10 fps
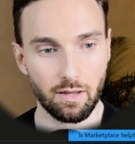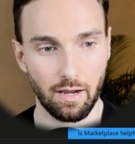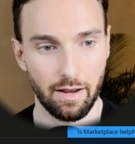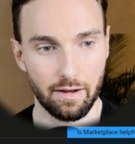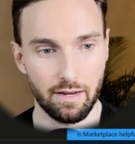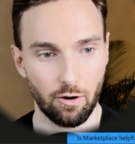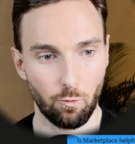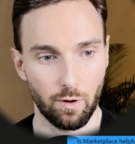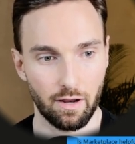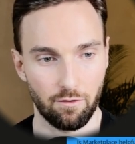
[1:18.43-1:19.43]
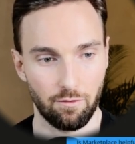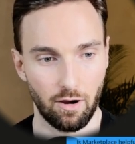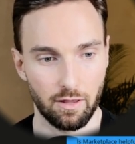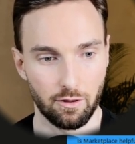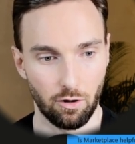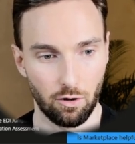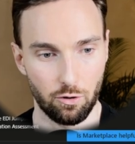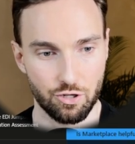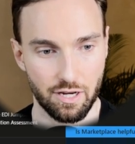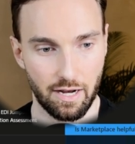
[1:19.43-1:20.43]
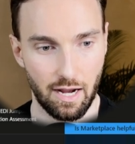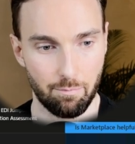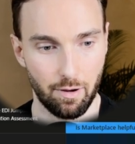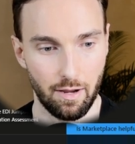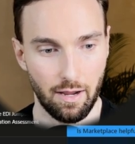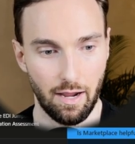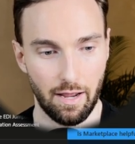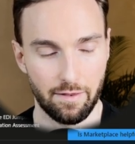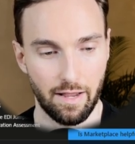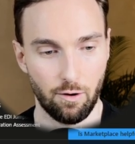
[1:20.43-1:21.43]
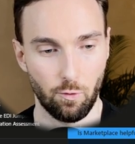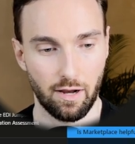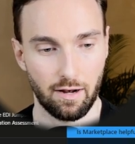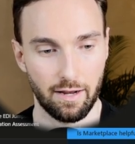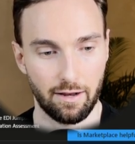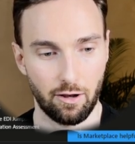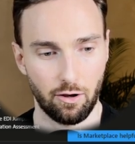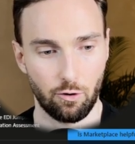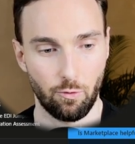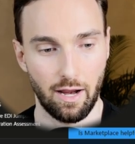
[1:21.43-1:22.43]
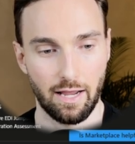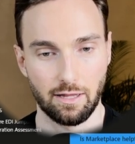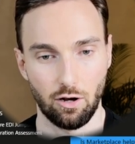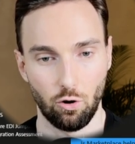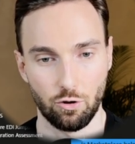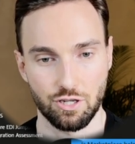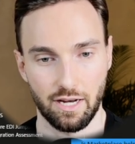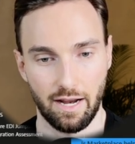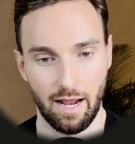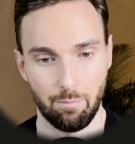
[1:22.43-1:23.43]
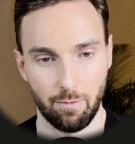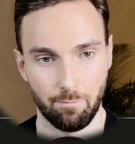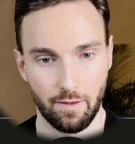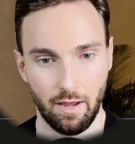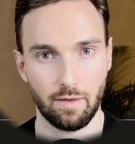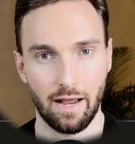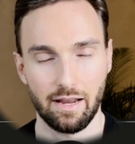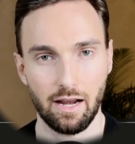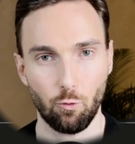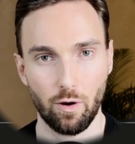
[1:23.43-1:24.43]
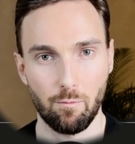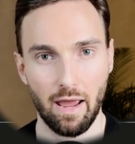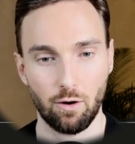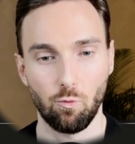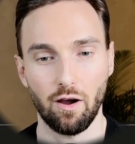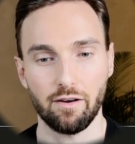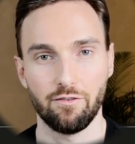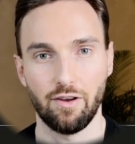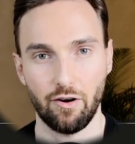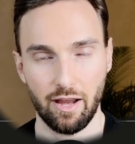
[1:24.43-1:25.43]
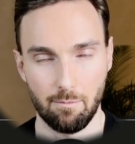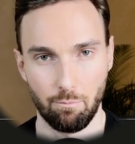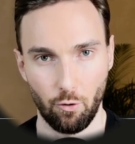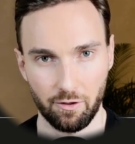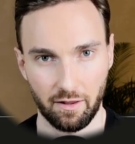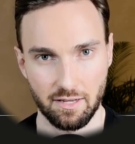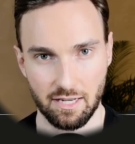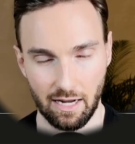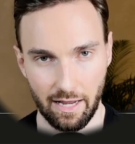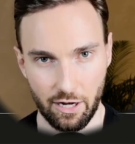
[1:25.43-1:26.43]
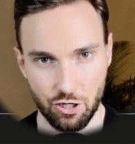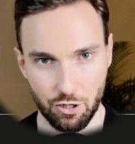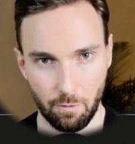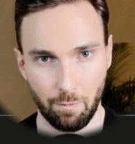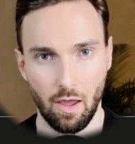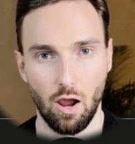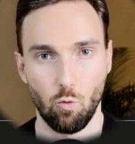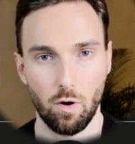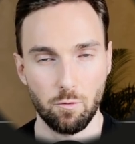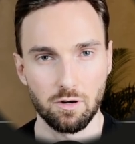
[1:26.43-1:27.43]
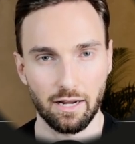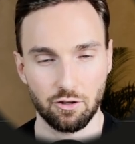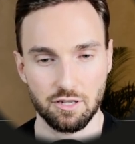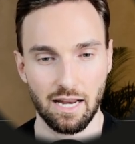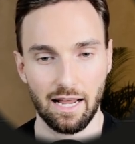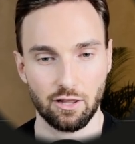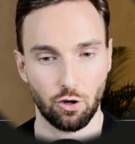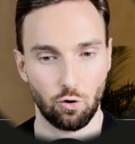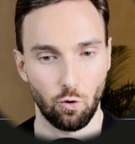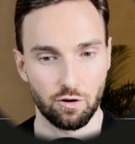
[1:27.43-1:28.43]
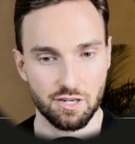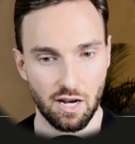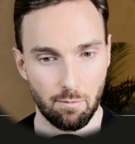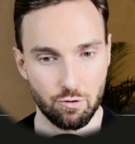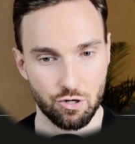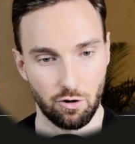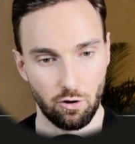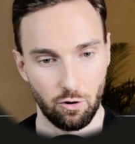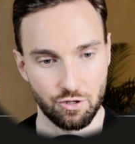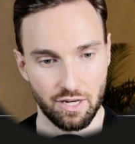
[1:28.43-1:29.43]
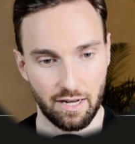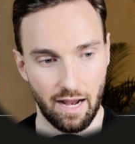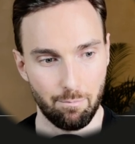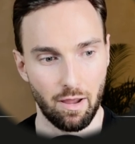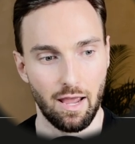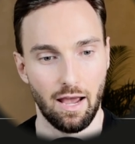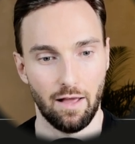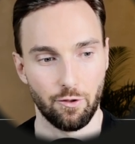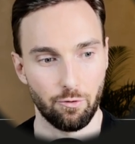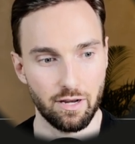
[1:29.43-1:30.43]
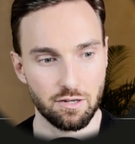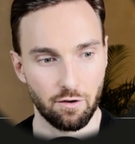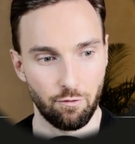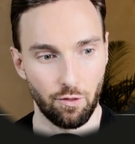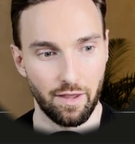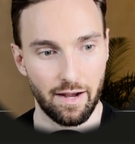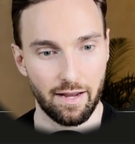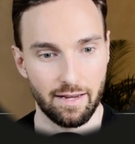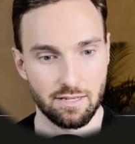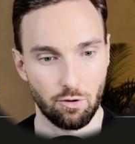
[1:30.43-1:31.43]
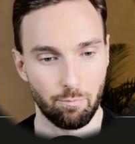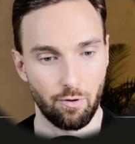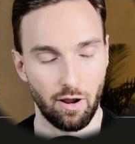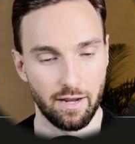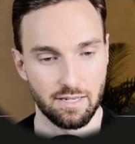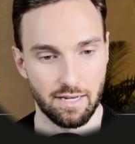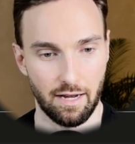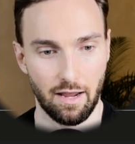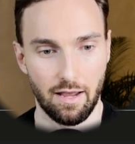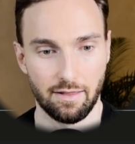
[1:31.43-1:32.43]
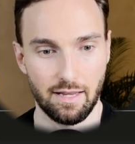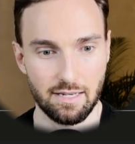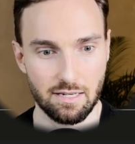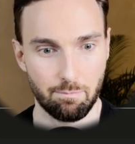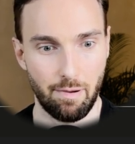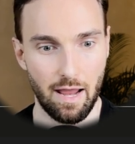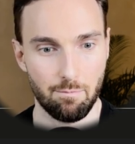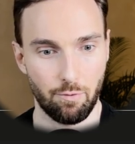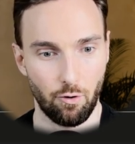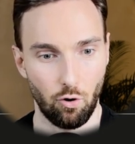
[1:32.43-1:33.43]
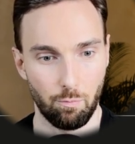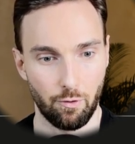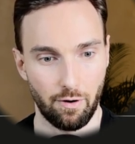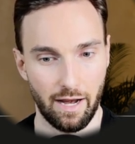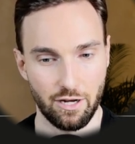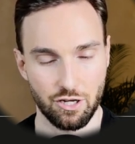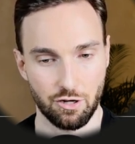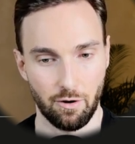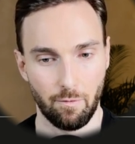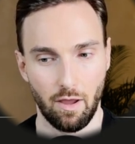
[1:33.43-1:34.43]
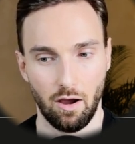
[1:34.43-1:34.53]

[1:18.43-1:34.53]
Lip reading: And here we can find the Logic App and then we can click Create Logic App. And here we make one very important selection. We would like to select the consumption Logic App. And the reason for that is the pricing. This is pay per operation.